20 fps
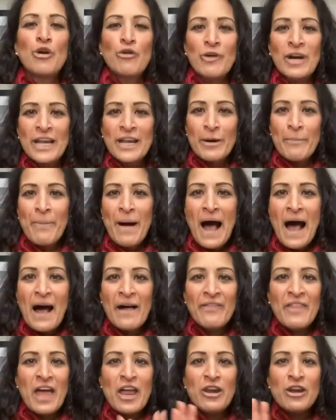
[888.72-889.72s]
agreed
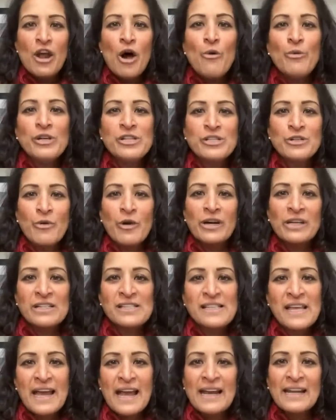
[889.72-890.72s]
upon that no one's going to
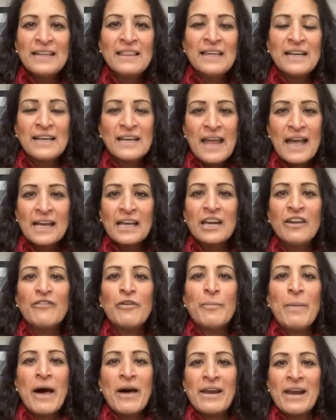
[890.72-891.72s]
say anything negative
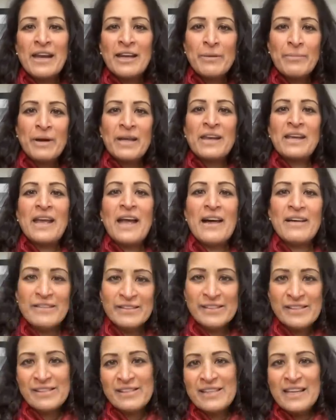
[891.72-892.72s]
about anybody
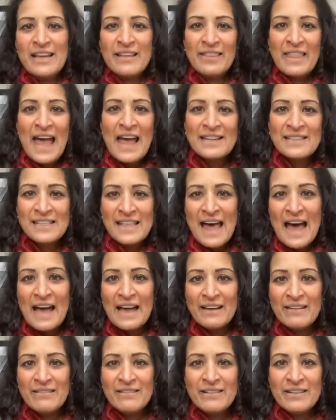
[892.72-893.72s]
else. And that's that.